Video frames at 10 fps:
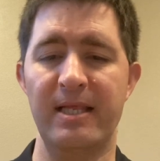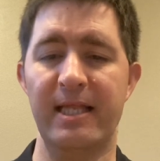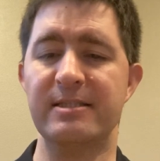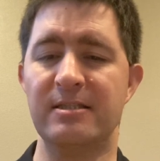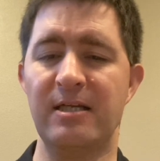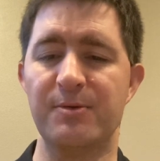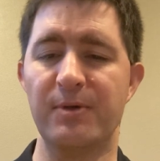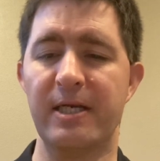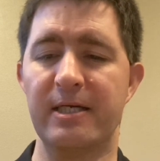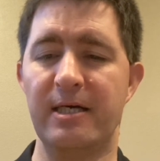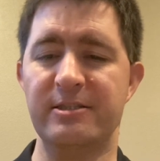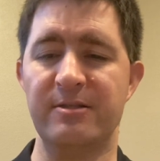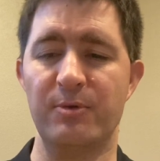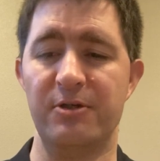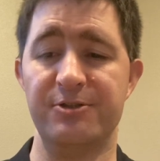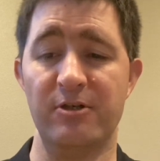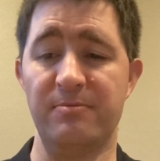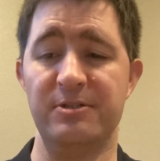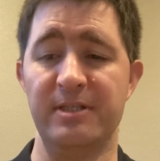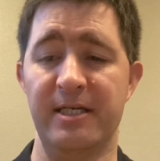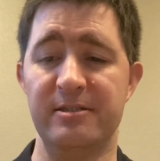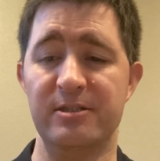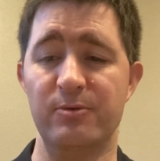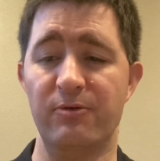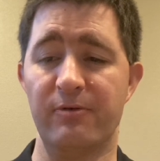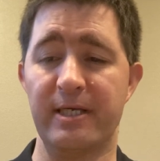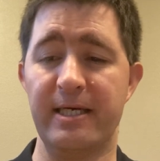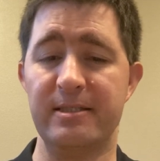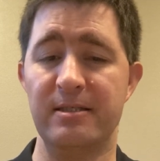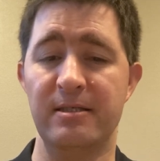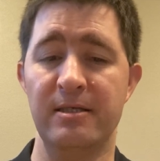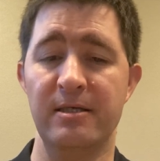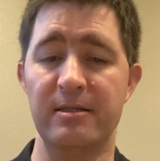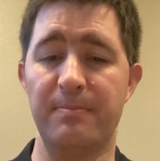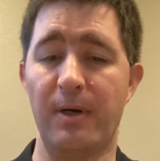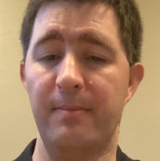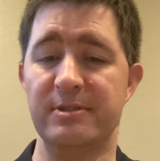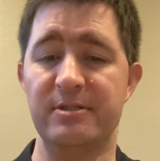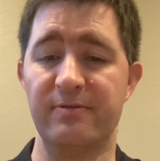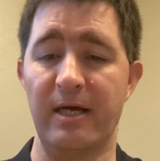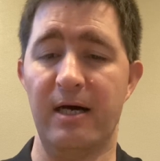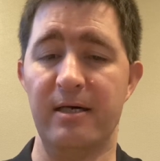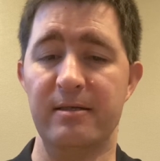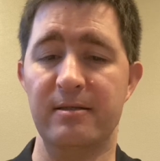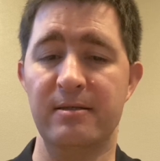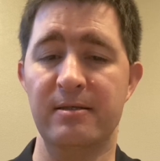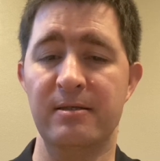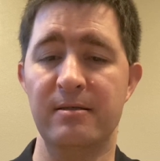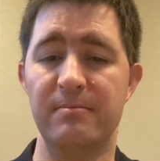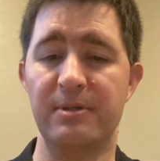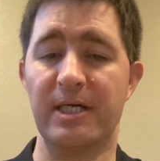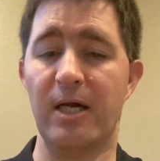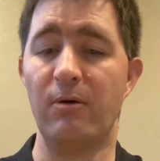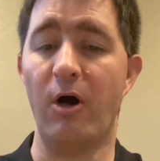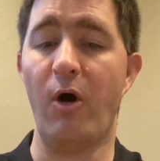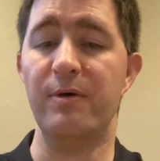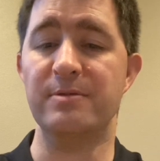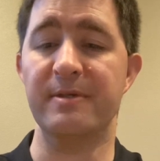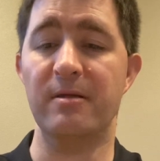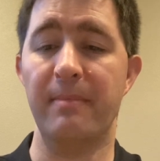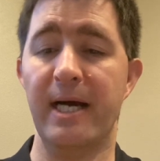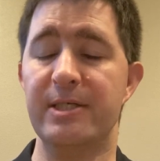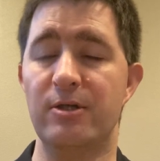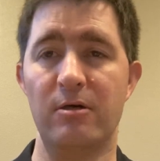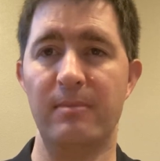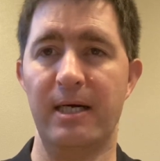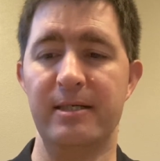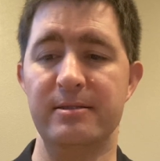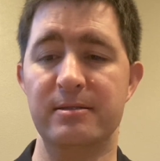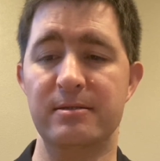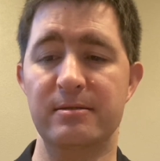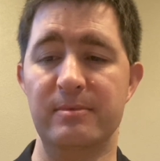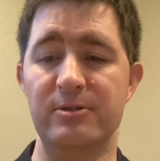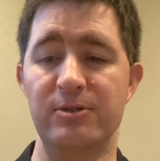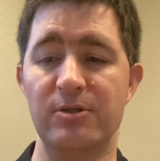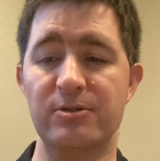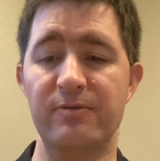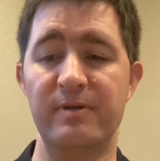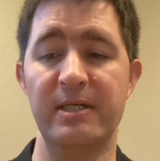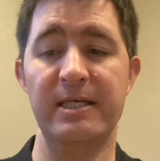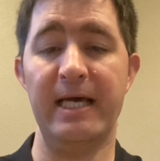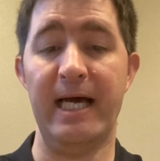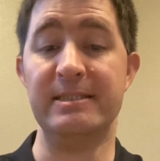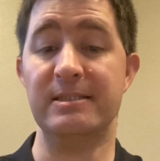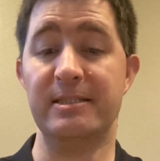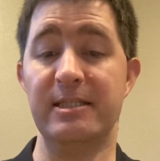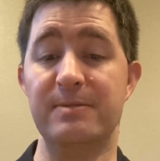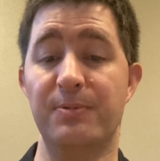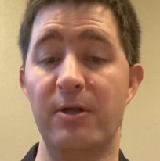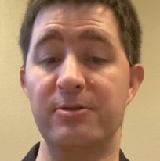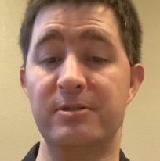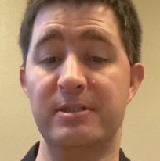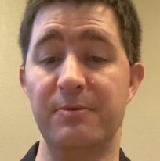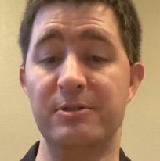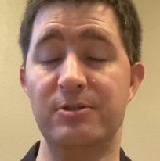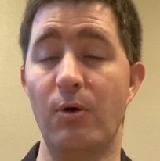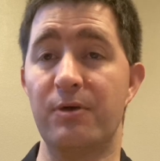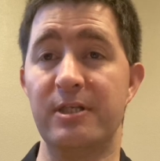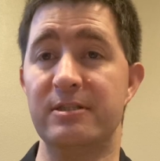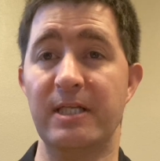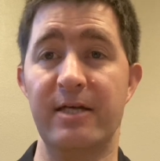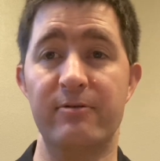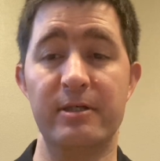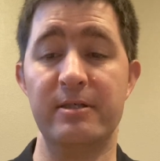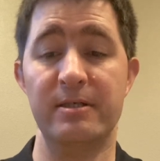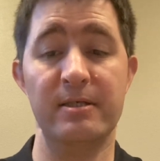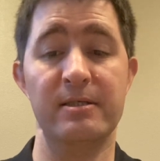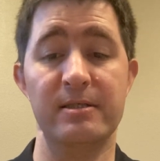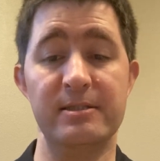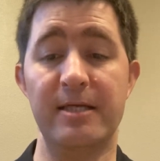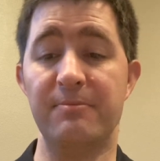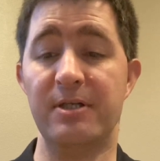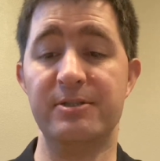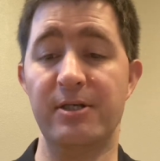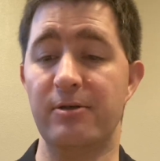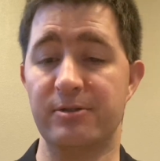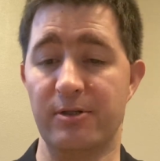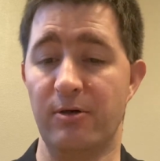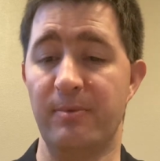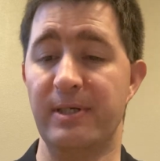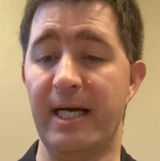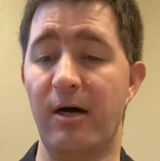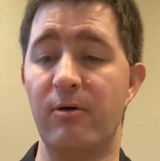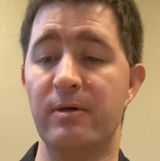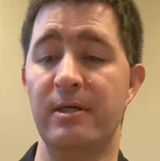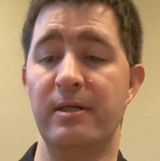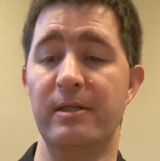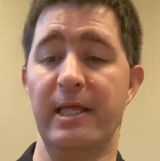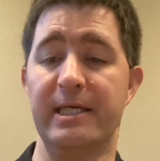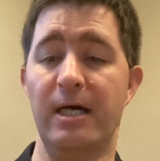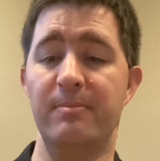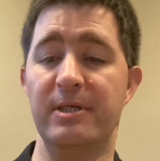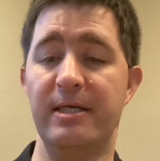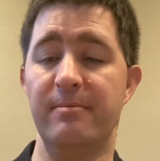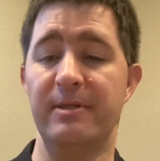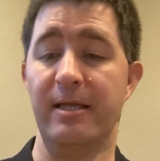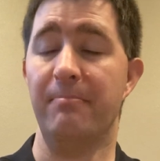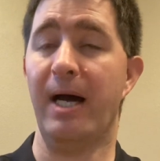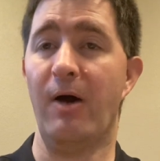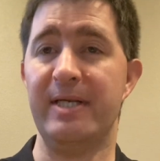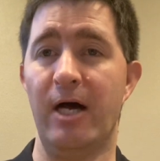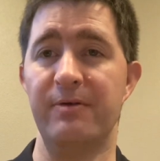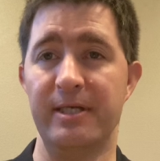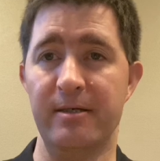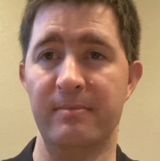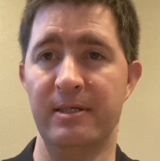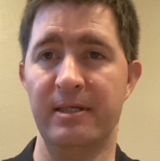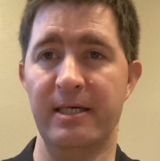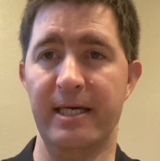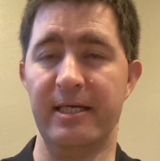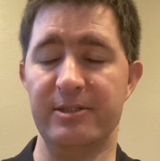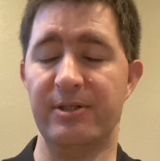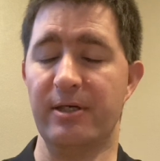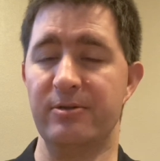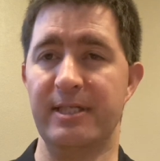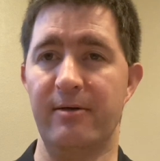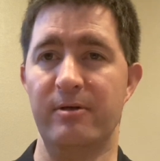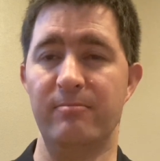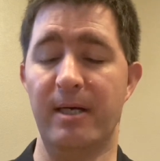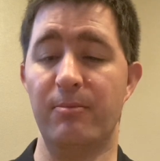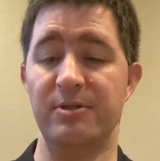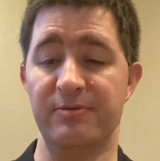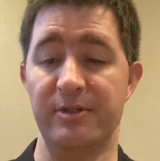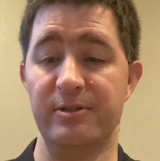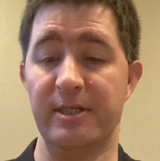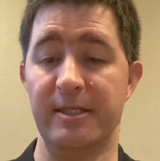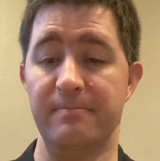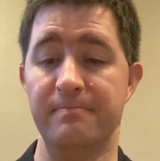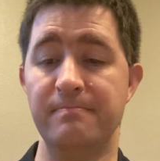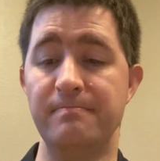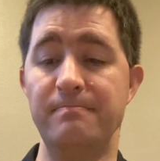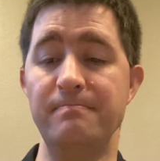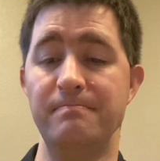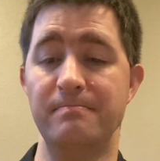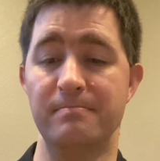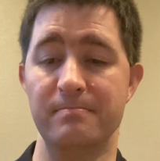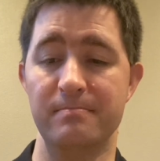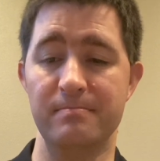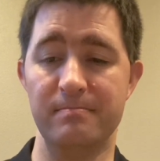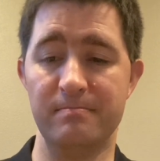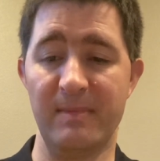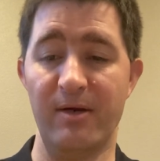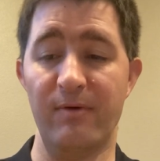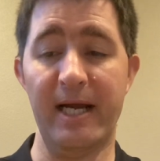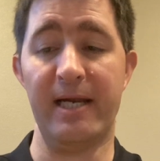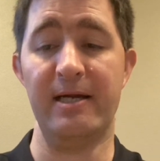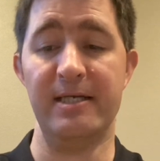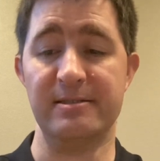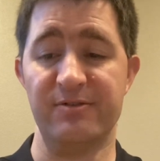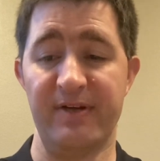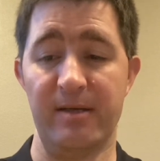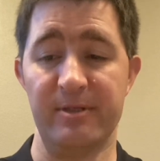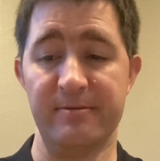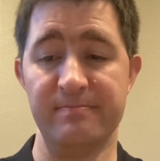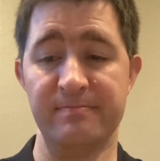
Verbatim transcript: I think sometimes we get accustomed to our circumstances and we forget the promises of God. But God will always bring them back to our minds. I mean, Joseph hasn't seen his brother since he was sold into slavery, 10 plus years ago, but now they come to him and they bow down to him, and it triggers that remembrance of the dream. He recognized his family.